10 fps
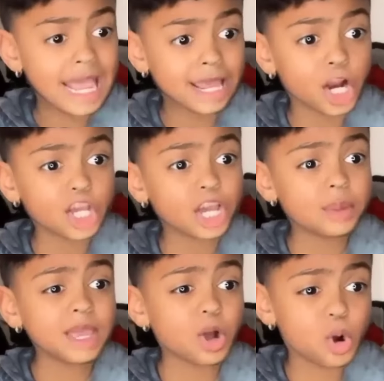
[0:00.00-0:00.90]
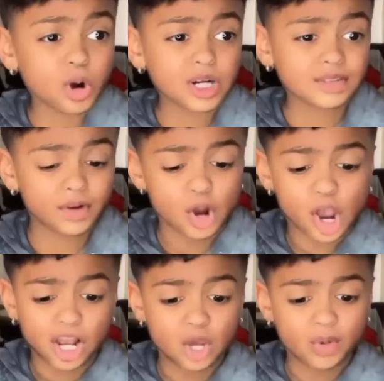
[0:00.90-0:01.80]
Dad, are you gonna be a horse
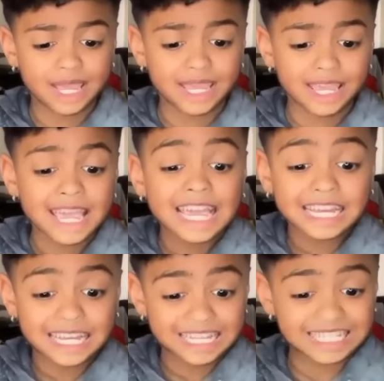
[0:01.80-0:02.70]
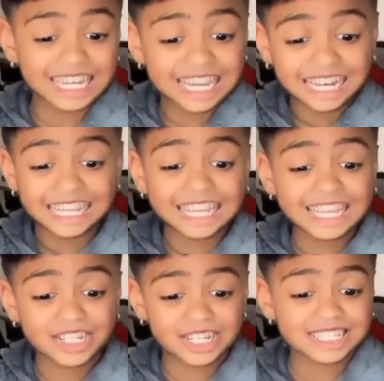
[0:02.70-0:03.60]
for Halloween? Cause Sneaky
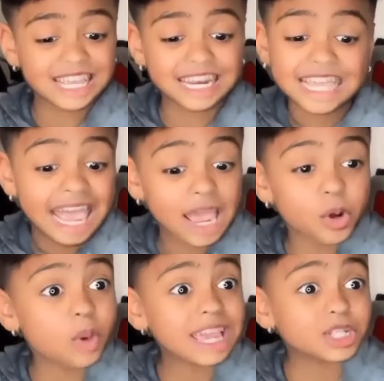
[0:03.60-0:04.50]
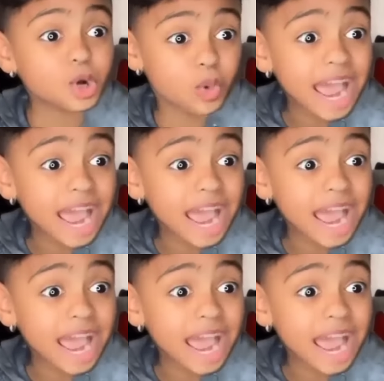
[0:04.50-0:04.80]
Link just said, can't wait